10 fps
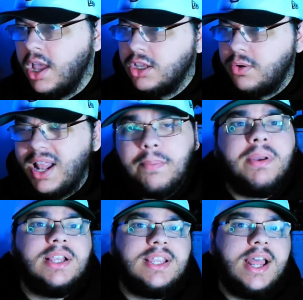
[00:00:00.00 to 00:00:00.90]
So with that
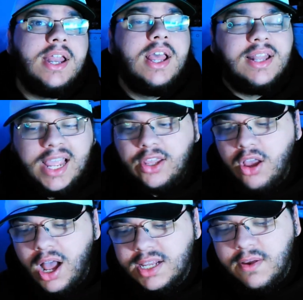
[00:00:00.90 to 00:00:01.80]
being said, thank you
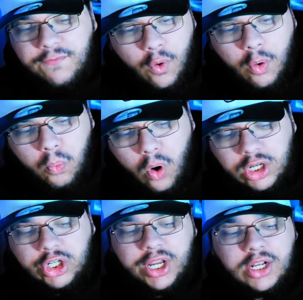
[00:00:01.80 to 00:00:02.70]
guys for
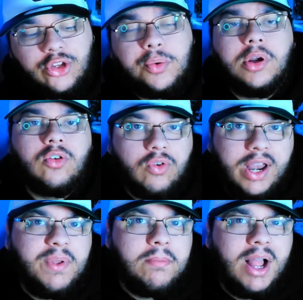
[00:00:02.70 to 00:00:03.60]
watching. Do you agree
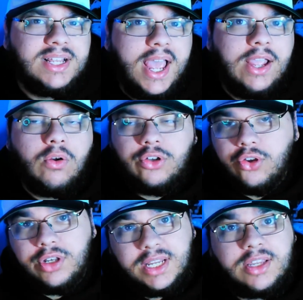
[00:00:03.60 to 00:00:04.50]
with my take or do
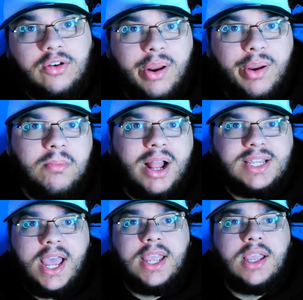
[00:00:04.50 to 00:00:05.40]
you disagree with my
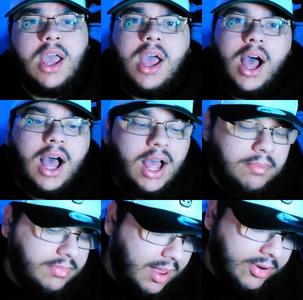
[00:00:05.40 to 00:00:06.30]
take?
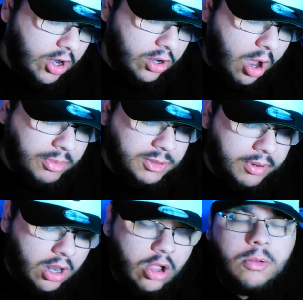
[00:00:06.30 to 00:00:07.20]
Um, let me know in the comments
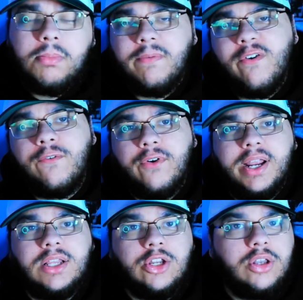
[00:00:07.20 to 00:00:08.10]
below, but feel
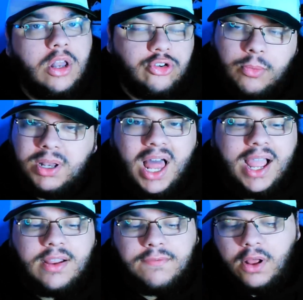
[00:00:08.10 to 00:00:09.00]
free to drop a
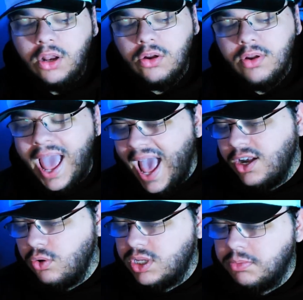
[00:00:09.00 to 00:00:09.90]
like, follow, and
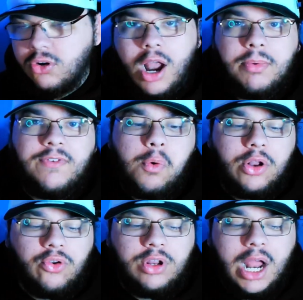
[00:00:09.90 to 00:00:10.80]
or subscribe if you are
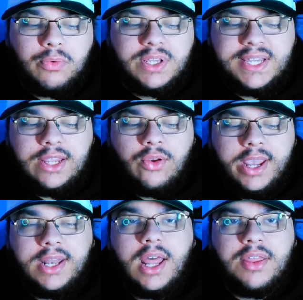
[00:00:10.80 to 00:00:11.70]
new, and I will see you
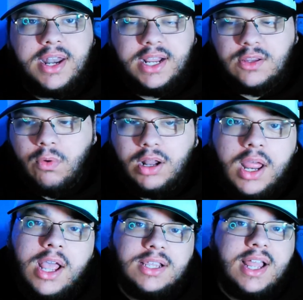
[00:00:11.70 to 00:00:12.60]
in the next one.
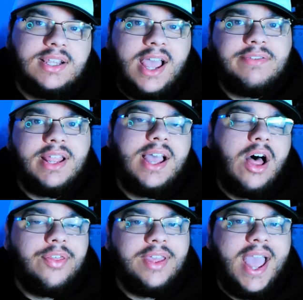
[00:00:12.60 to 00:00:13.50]
Stay safe, stay
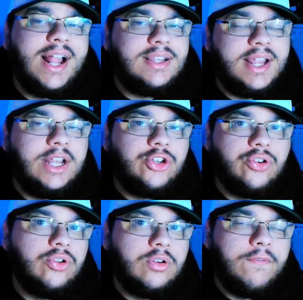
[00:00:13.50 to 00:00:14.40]
healthy, and stay
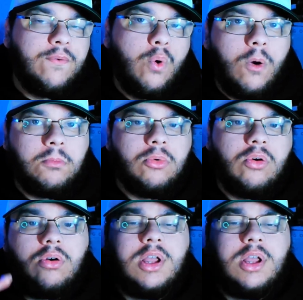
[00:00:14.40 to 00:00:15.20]
tuned for more.